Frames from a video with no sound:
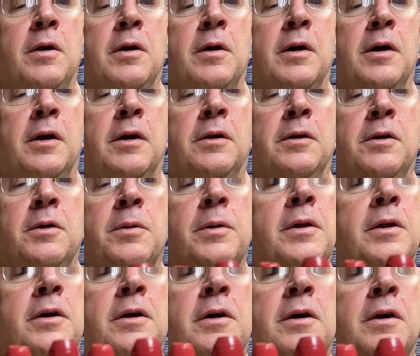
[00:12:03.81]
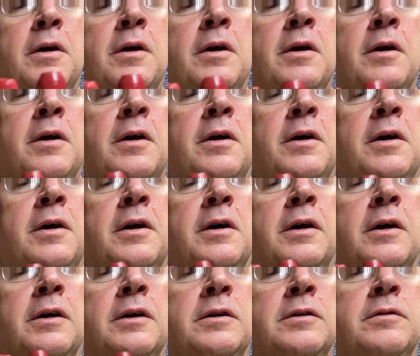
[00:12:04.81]
I don't know whether
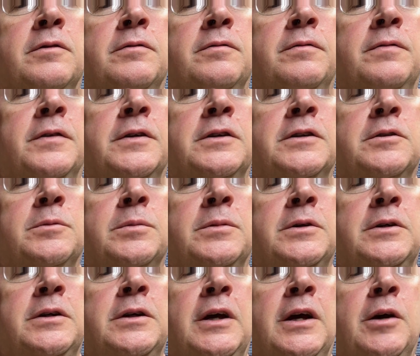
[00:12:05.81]
it's visibly